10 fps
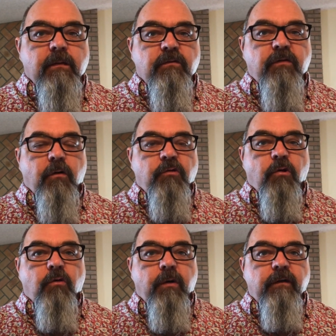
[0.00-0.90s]
So
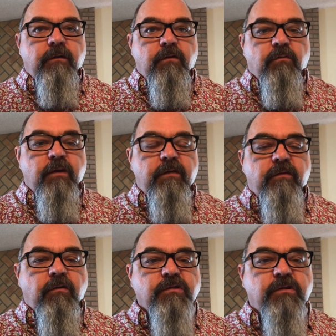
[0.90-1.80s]
you're going to do
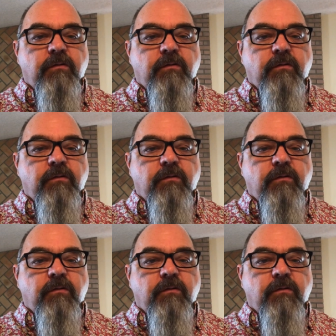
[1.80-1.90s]
research